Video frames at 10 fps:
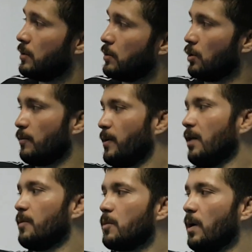So the
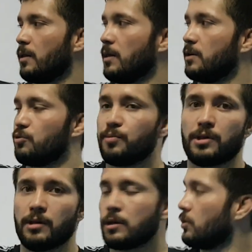pelvic waistline
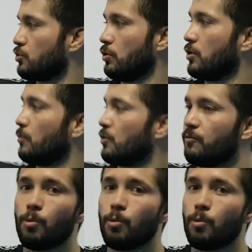represents control number of